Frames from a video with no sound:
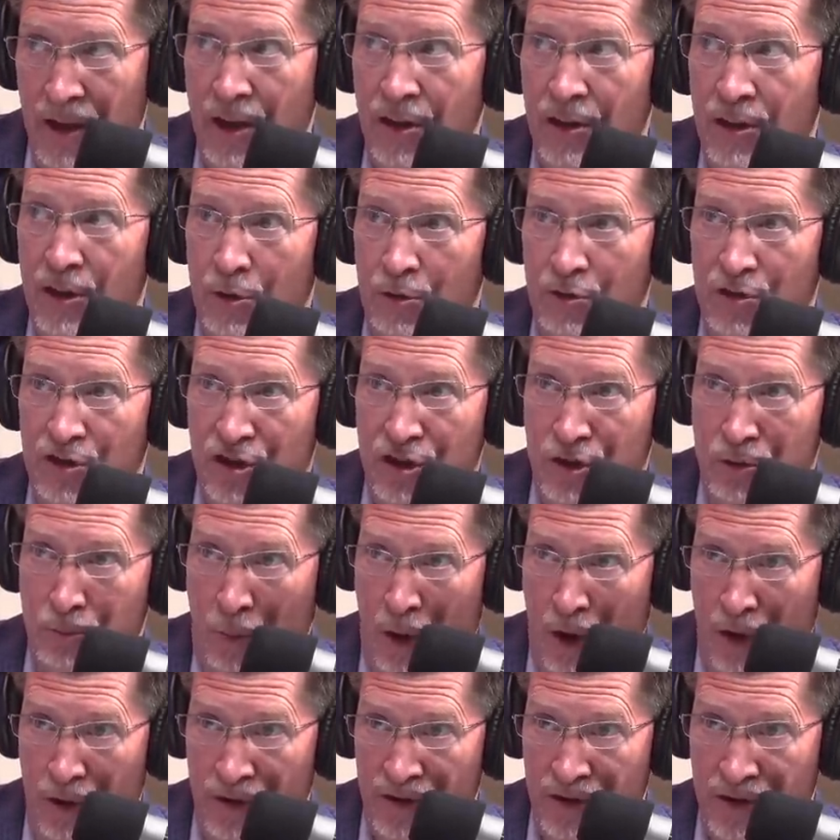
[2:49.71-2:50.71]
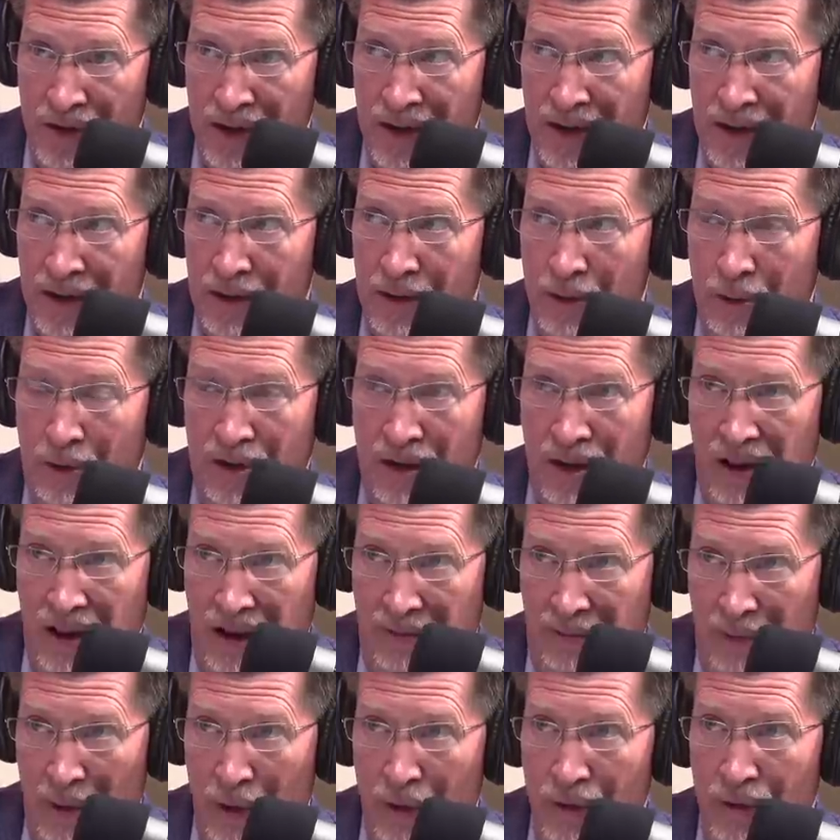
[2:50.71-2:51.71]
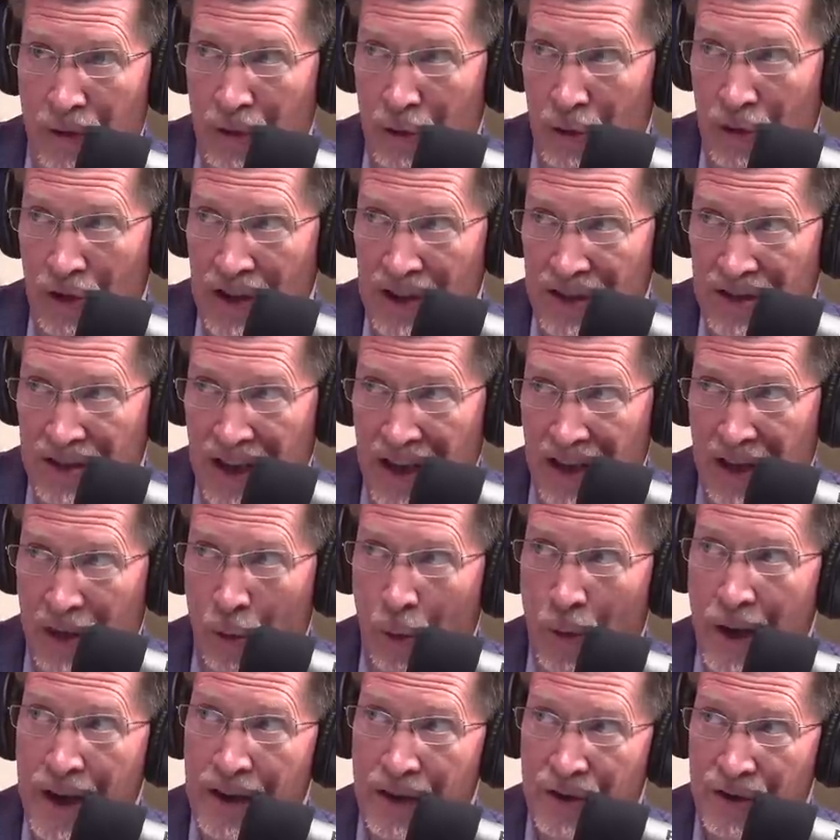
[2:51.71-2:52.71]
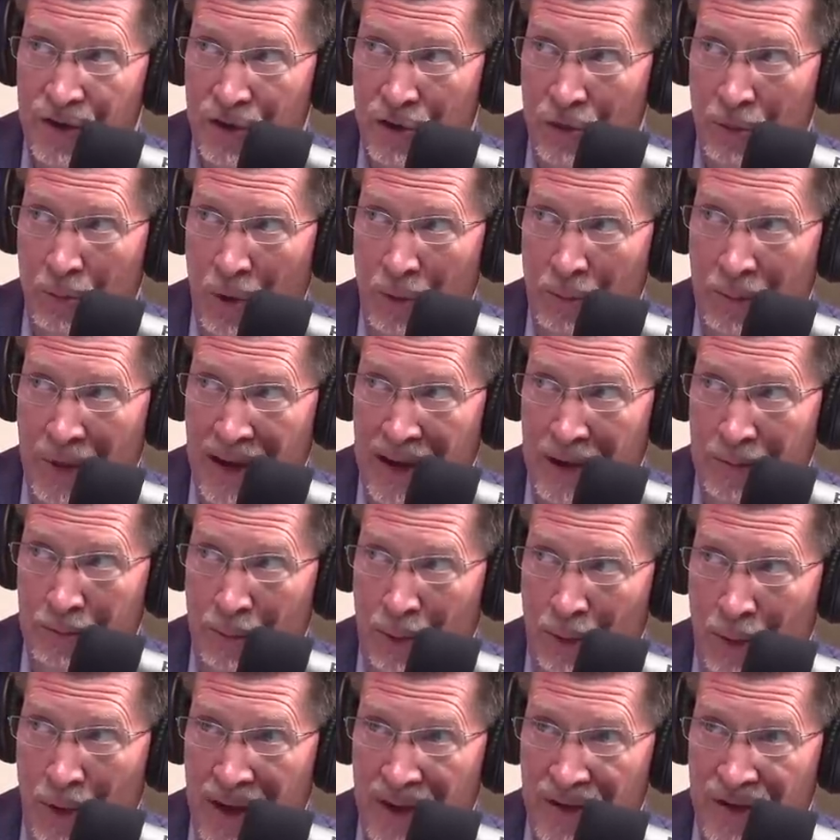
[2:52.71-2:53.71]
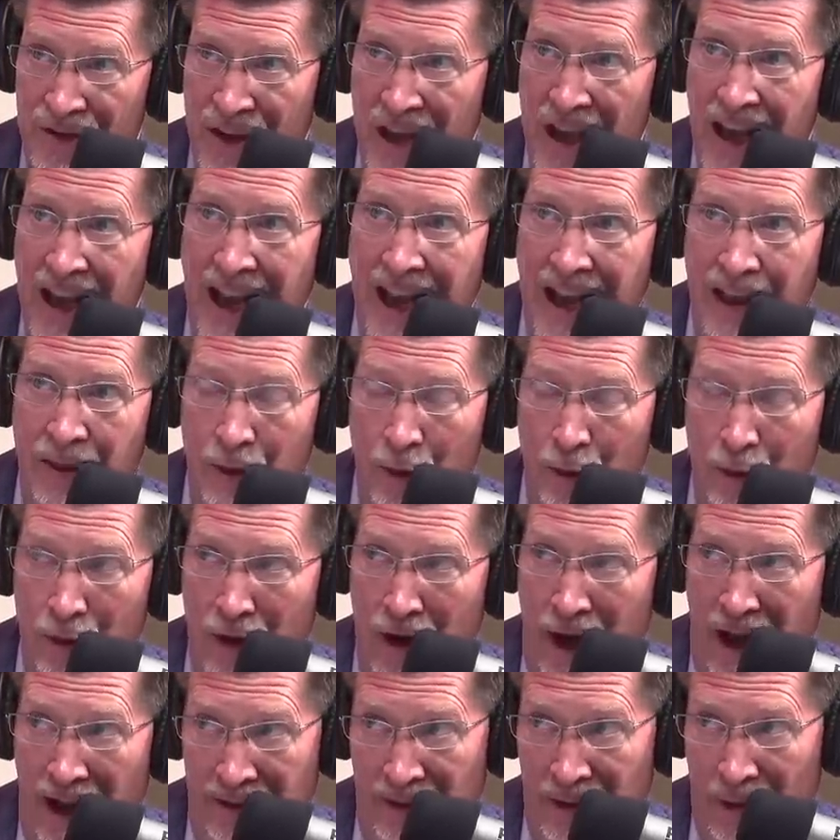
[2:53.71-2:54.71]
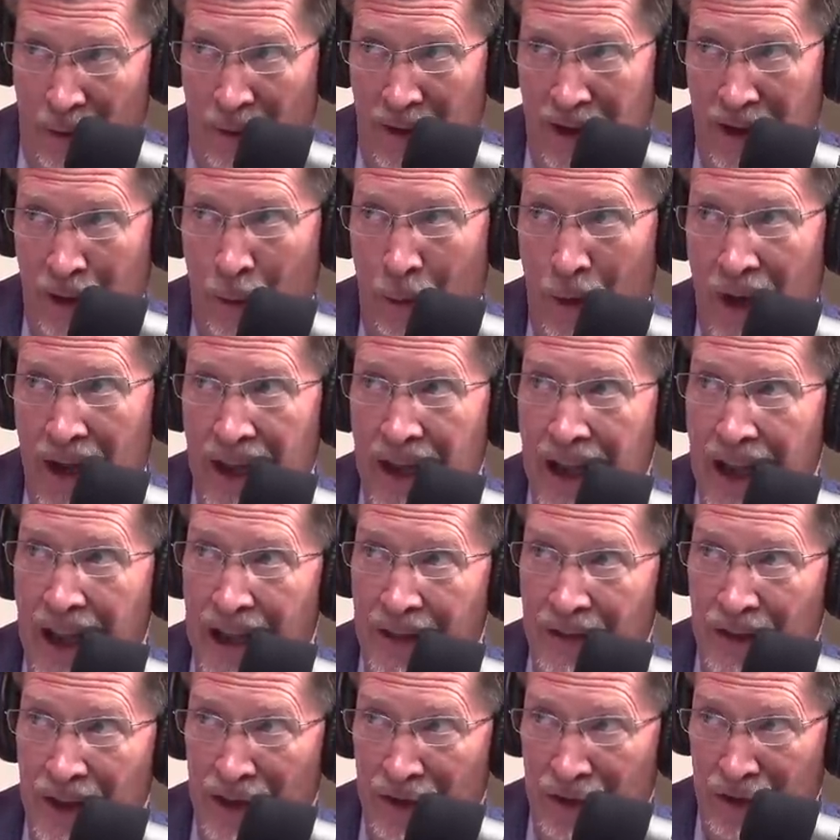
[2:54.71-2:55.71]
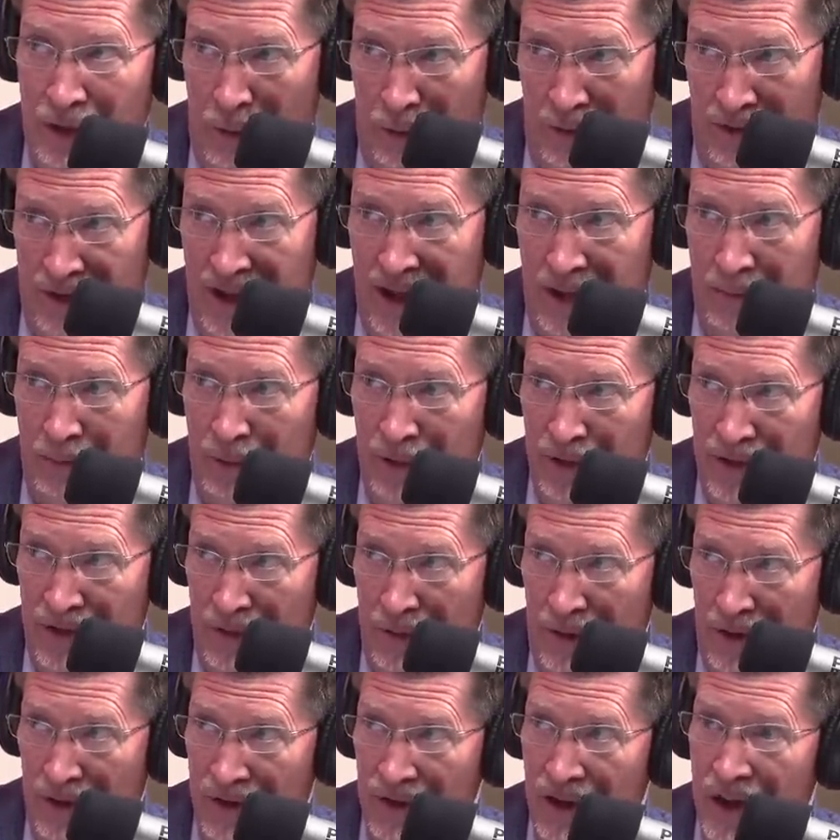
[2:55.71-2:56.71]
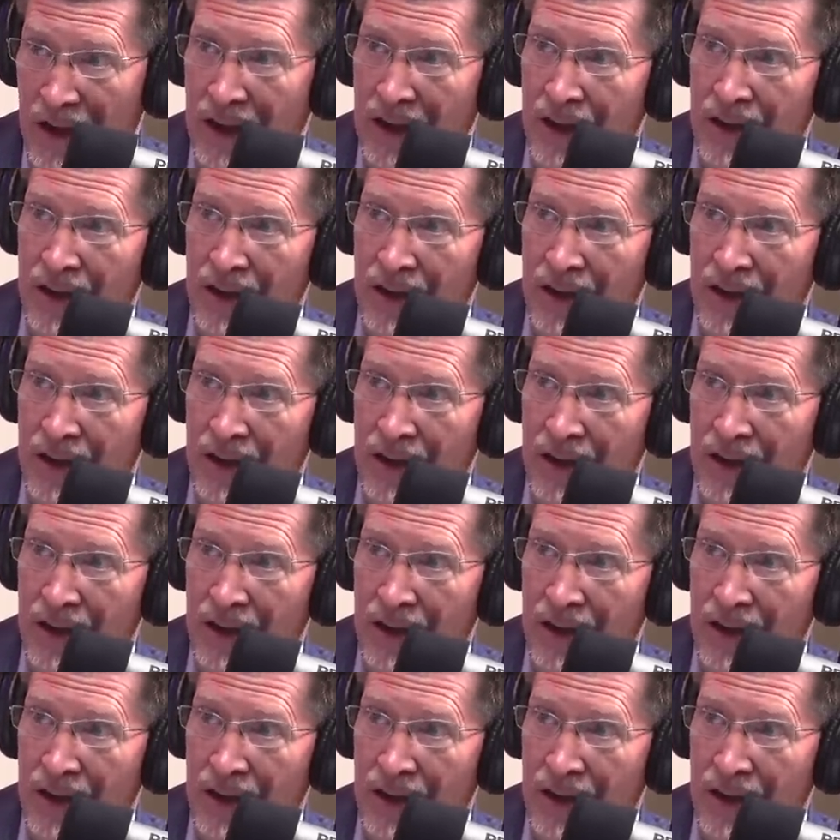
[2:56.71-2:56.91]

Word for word: They're smart, they're clever, they're going to take away consumer pain points, and they're not going away, and they don't take prisoners.